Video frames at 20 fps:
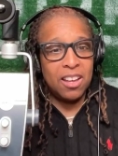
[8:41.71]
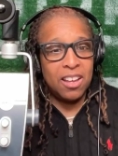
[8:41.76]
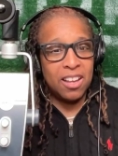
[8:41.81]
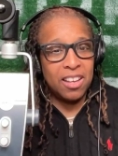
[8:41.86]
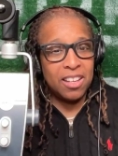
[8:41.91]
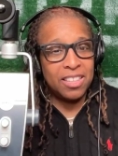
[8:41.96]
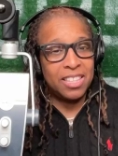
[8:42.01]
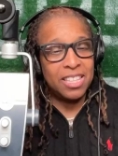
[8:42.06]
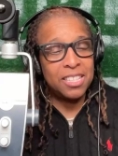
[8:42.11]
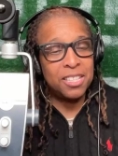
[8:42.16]

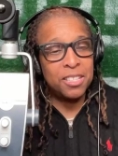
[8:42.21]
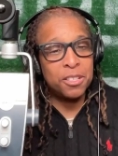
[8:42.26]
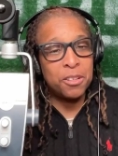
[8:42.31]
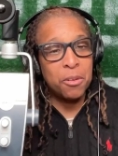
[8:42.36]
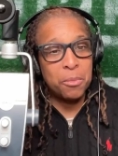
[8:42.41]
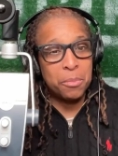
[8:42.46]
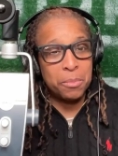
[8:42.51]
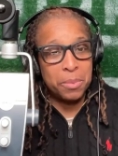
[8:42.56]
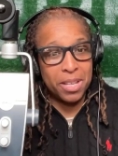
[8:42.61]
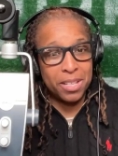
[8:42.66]
this is
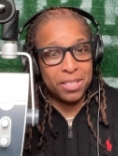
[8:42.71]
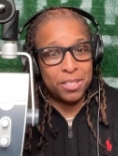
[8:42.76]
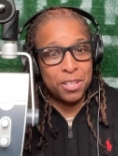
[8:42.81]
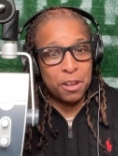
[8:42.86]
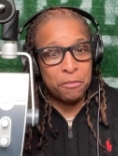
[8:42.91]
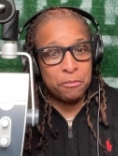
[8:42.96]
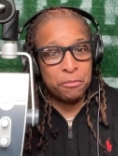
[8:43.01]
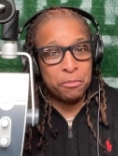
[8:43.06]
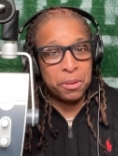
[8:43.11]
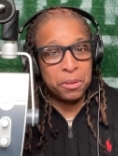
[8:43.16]
going to be a
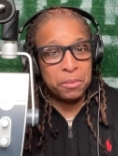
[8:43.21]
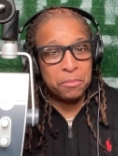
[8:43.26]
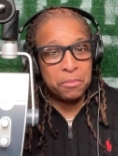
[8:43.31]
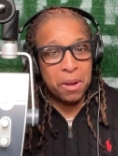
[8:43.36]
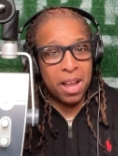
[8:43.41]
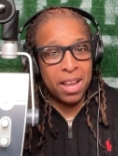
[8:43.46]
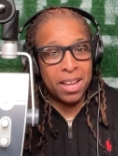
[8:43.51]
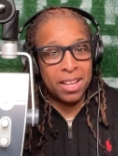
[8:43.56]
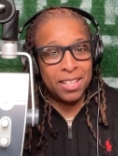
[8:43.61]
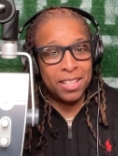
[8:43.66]
tough one,
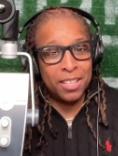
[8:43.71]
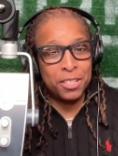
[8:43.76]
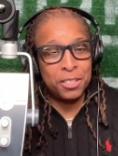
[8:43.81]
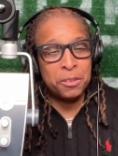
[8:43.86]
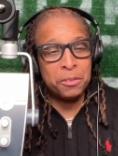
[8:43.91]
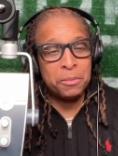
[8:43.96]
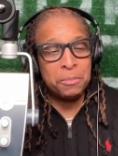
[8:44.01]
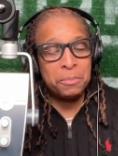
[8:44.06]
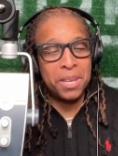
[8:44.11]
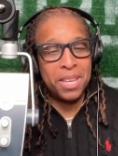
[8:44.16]
right? This
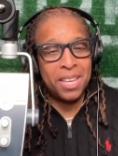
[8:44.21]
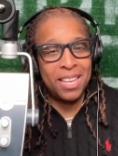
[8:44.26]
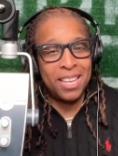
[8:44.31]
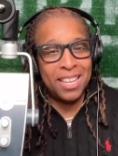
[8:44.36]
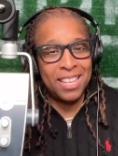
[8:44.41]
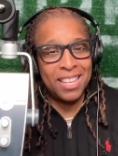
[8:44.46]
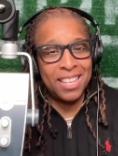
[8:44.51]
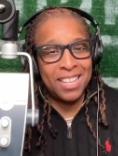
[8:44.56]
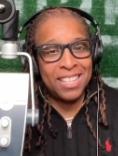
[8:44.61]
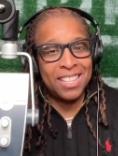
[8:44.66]
one's going
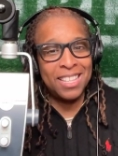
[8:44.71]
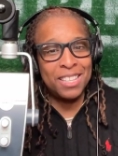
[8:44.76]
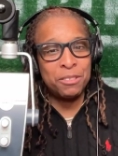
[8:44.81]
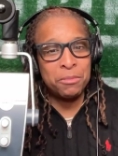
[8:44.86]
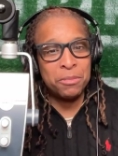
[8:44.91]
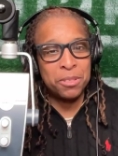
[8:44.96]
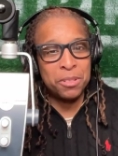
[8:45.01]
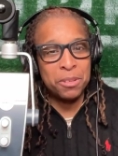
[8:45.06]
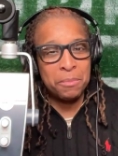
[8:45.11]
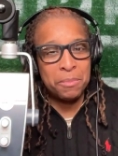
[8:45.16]

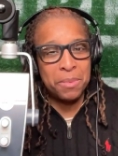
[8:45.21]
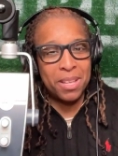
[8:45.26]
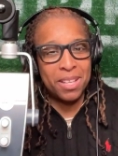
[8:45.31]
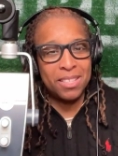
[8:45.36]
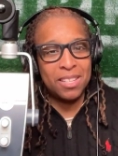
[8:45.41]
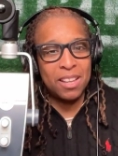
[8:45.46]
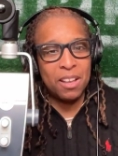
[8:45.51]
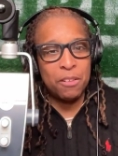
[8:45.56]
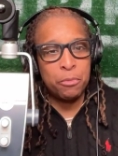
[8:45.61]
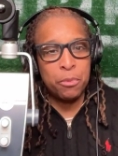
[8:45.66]
to be a
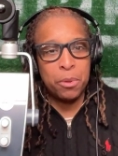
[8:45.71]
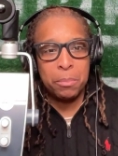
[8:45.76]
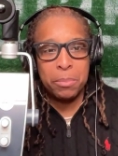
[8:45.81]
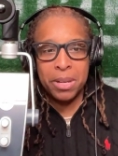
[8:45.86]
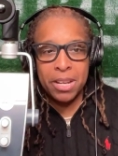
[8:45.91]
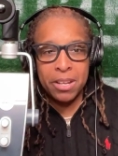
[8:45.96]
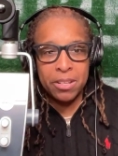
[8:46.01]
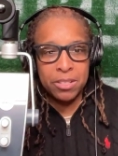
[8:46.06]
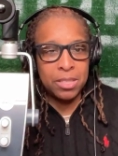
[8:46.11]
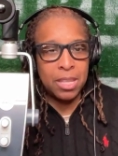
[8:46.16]
tough one. But
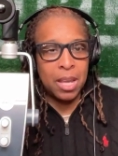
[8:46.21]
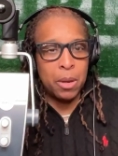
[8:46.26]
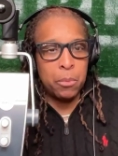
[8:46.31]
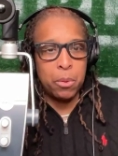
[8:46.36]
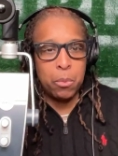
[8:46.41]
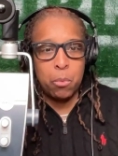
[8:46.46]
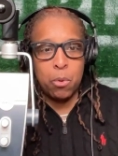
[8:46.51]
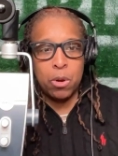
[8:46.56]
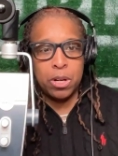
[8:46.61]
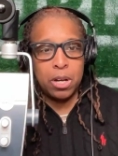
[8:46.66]
here's the thing. We're
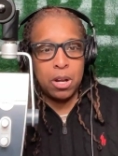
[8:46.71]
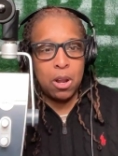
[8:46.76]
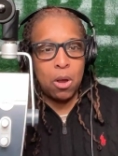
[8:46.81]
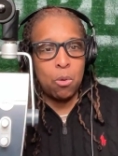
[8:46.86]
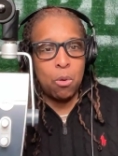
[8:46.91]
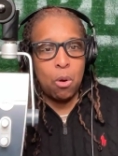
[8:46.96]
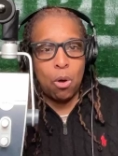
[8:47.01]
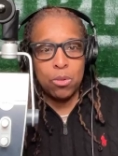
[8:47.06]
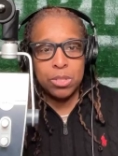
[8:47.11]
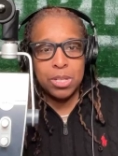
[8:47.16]
1-0
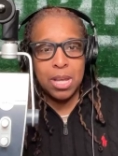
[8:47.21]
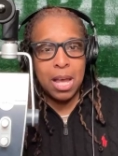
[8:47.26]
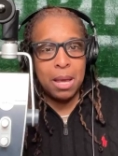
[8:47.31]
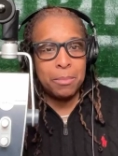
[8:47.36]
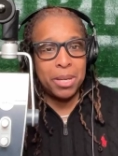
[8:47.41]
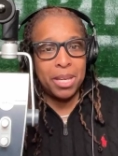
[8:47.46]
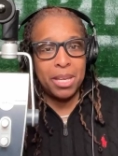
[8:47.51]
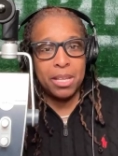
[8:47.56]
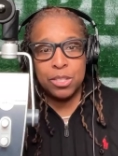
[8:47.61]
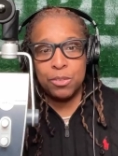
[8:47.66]
all time
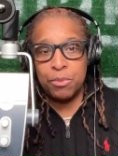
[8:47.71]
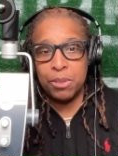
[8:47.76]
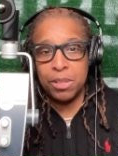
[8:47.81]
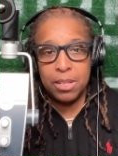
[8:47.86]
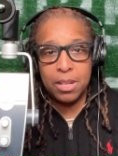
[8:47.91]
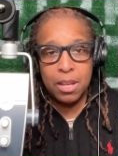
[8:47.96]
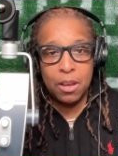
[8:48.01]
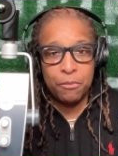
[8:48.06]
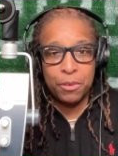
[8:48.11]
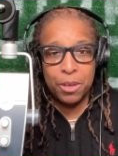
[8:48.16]
against
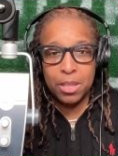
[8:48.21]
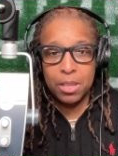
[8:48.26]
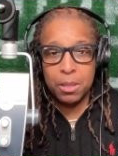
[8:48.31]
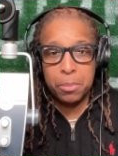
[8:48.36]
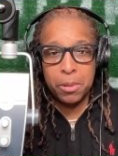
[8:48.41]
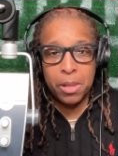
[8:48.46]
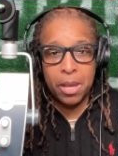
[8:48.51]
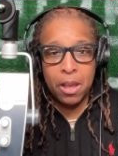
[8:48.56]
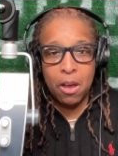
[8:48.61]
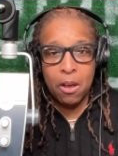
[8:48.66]
Philadelphia in the
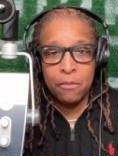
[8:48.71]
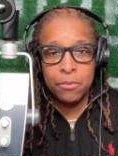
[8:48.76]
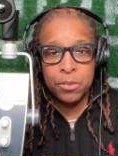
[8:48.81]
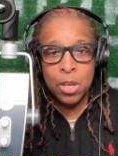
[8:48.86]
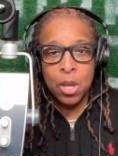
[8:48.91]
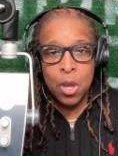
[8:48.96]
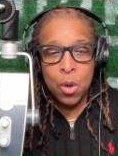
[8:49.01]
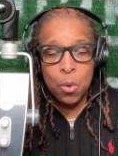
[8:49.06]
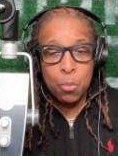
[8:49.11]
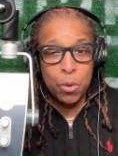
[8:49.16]
playoffs,
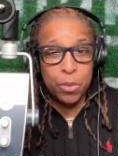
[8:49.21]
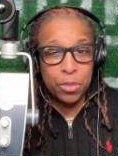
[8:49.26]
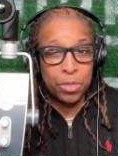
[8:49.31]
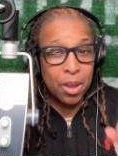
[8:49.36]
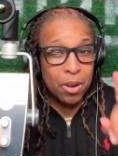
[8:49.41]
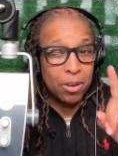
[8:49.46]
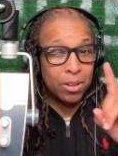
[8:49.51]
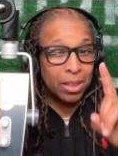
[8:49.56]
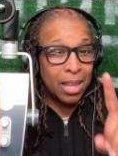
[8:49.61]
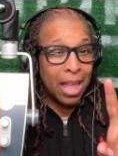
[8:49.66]
with
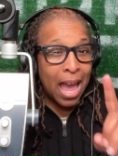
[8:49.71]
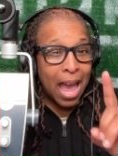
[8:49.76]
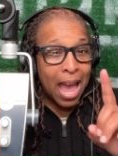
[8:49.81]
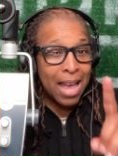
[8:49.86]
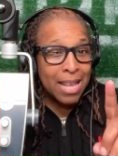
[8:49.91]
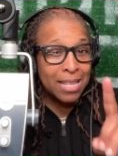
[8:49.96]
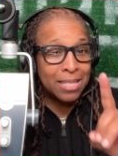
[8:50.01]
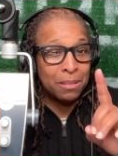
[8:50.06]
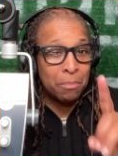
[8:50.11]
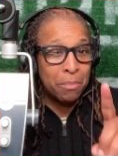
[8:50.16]
their
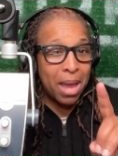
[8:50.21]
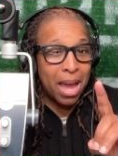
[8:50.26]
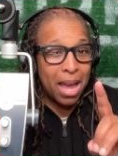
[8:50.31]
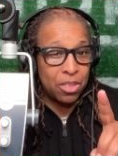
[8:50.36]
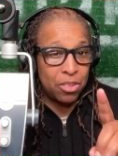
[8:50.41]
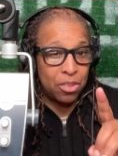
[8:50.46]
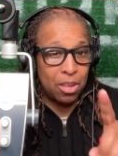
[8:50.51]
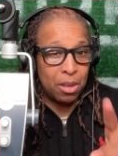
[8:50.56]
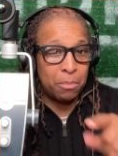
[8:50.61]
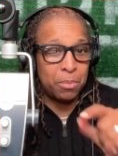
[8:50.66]
last
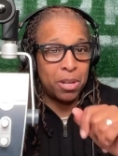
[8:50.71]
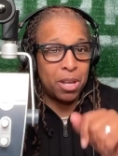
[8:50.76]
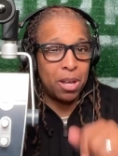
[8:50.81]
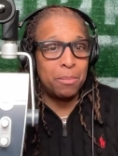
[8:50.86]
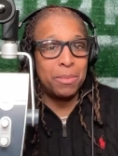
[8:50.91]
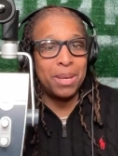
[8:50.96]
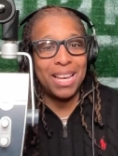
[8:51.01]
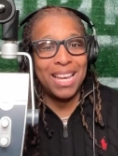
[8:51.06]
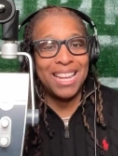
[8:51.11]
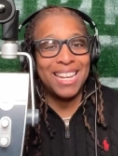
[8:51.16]
matchup
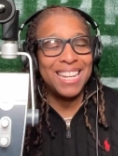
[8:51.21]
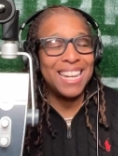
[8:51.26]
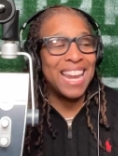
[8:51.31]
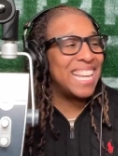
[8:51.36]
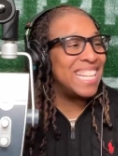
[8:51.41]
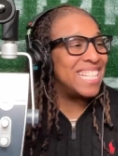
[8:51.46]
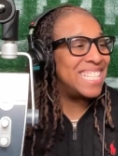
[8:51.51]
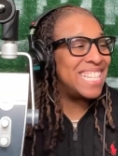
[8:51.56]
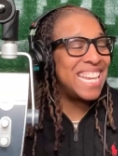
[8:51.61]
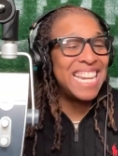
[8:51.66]
coming in
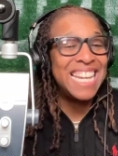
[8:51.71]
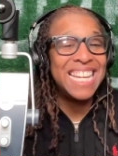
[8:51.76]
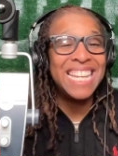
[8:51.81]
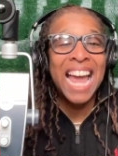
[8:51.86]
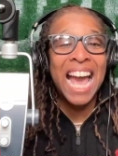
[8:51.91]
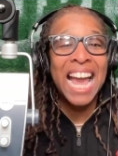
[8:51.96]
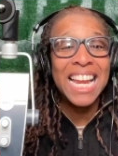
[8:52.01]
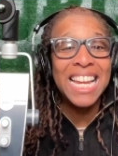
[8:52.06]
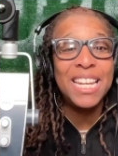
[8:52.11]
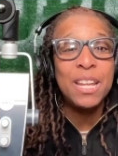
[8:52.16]

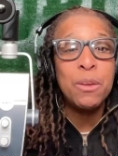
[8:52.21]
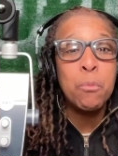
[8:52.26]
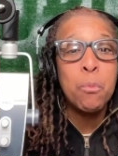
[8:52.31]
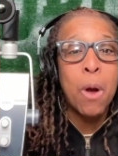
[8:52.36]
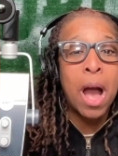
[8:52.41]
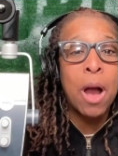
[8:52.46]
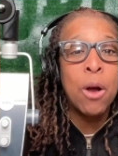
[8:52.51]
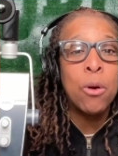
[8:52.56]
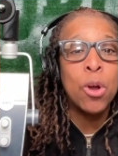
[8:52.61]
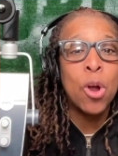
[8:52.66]
1990
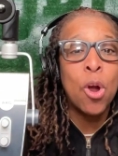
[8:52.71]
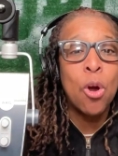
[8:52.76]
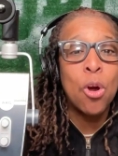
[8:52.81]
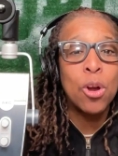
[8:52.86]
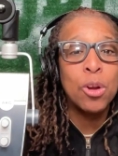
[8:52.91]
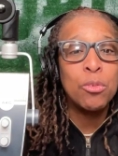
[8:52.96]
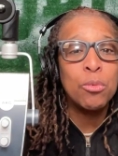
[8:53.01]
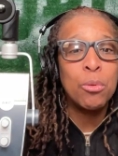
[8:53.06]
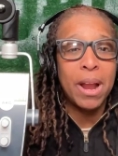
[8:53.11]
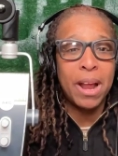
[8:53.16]
wild
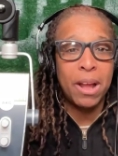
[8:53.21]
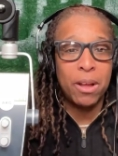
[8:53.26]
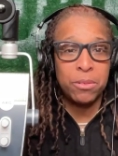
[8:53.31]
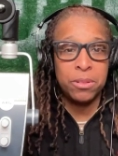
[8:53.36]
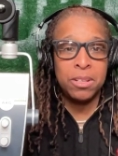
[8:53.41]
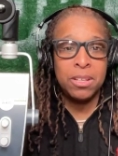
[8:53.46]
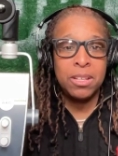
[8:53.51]
card round.